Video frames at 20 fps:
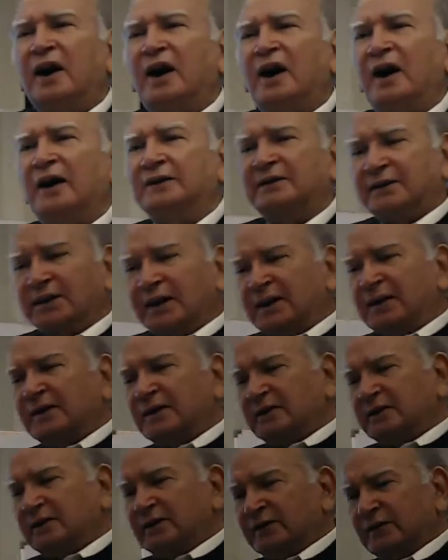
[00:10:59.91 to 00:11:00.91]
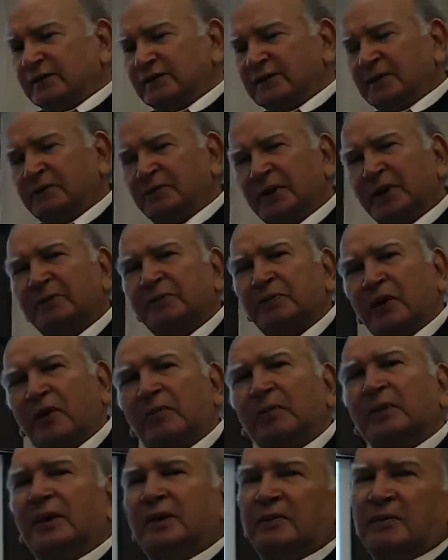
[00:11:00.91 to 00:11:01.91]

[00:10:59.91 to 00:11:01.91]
I think this is the big problem.